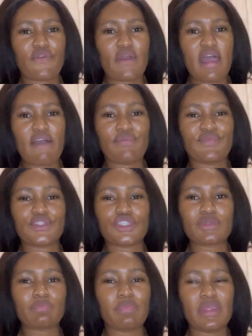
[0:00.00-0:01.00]
I've
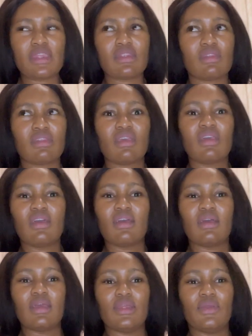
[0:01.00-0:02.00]
just been,
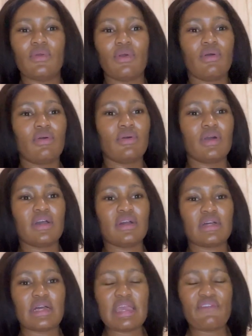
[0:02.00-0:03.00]

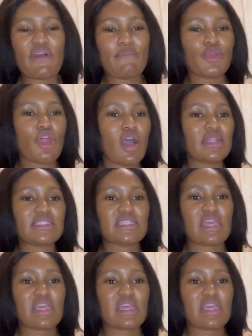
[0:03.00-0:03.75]
if I'm not